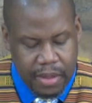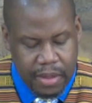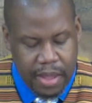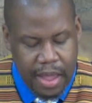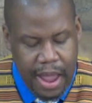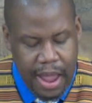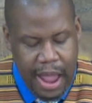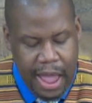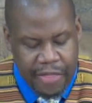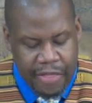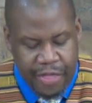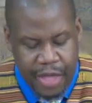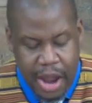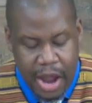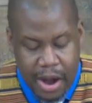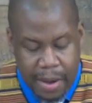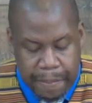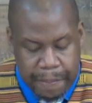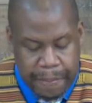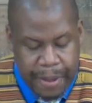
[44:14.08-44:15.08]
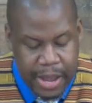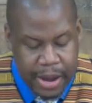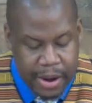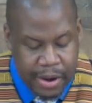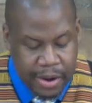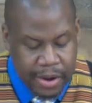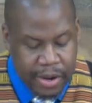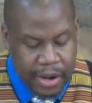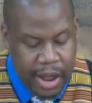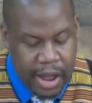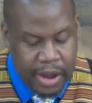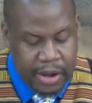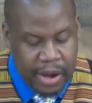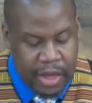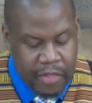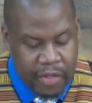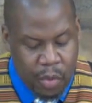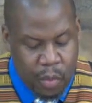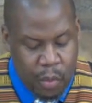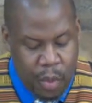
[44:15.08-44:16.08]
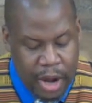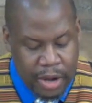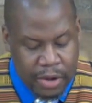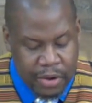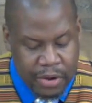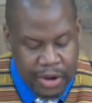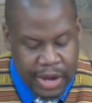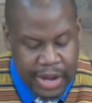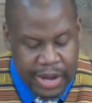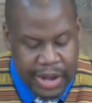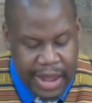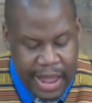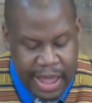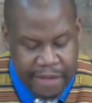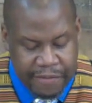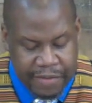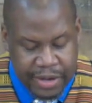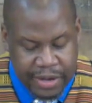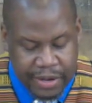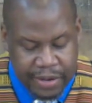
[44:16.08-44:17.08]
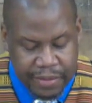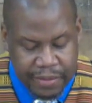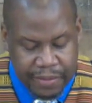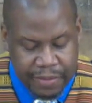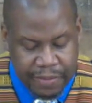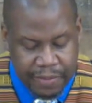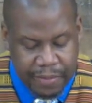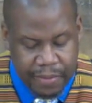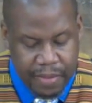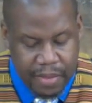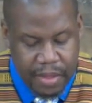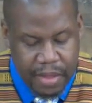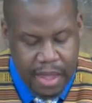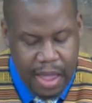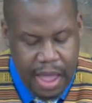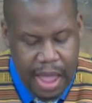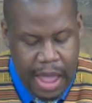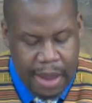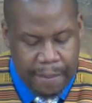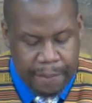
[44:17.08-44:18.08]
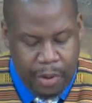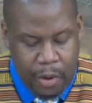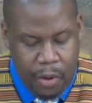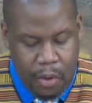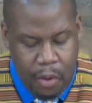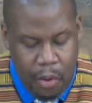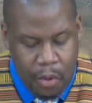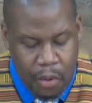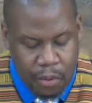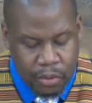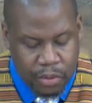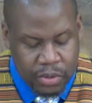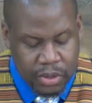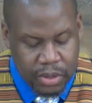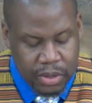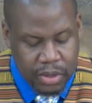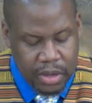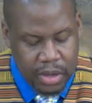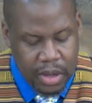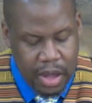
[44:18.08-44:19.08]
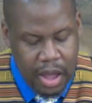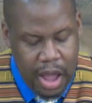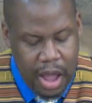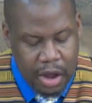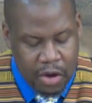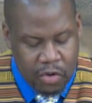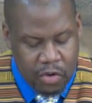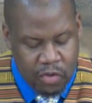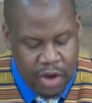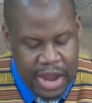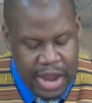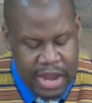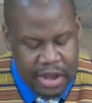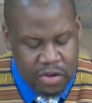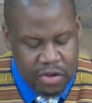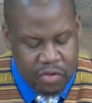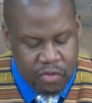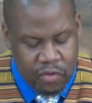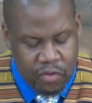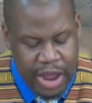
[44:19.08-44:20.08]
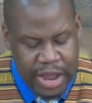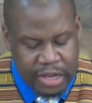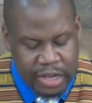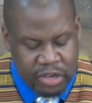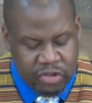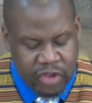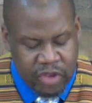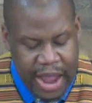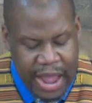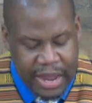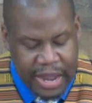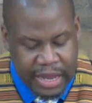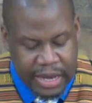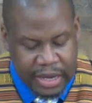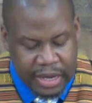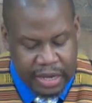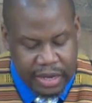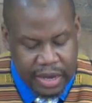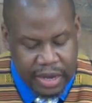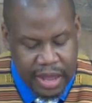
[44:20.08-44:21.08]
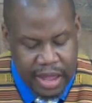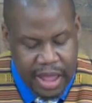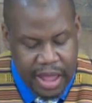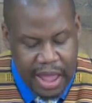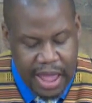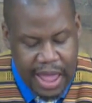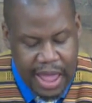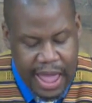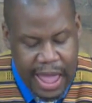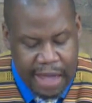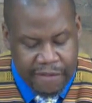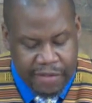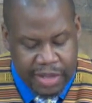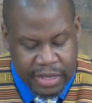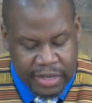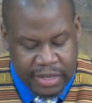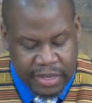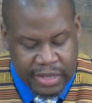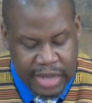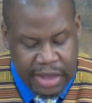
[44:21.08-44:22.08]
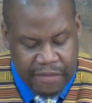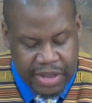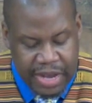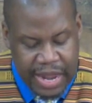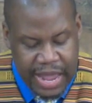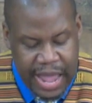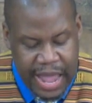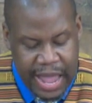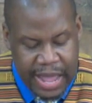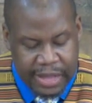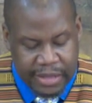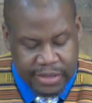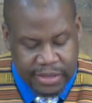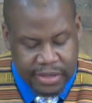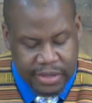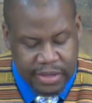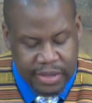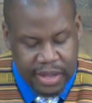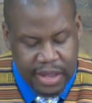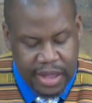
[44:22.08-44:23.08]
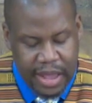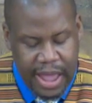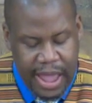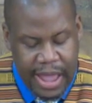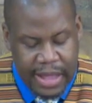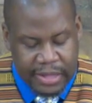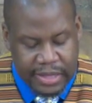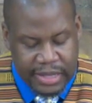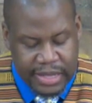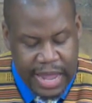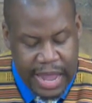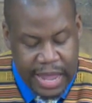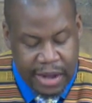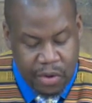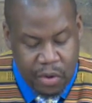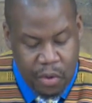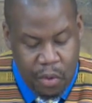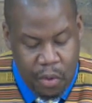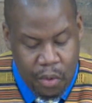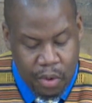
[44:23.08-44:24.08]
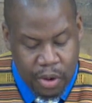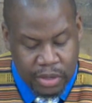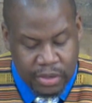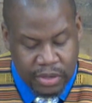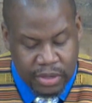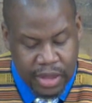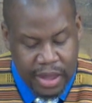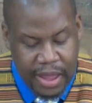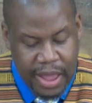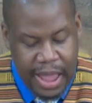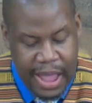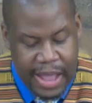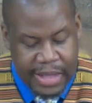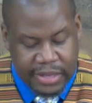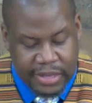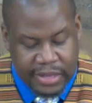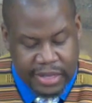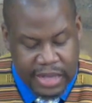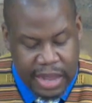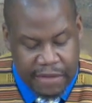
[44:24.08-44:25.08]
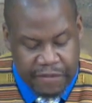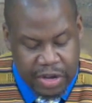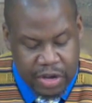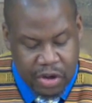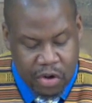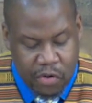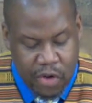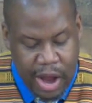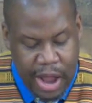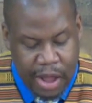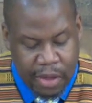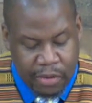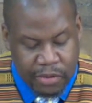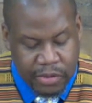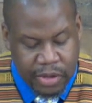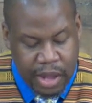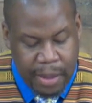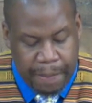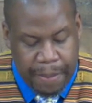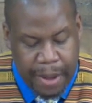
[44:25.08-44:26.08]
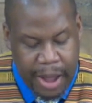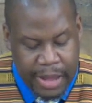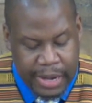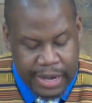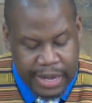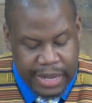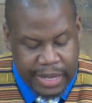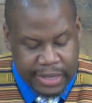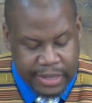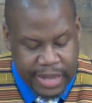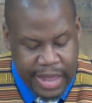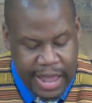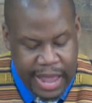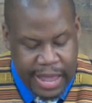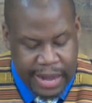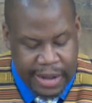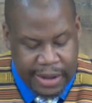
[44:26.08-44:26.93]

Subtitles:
And there appeared another wonder in heaven. And behold, a great red dragon, having 7 heads and 10 horns and 7 crowns upon his head.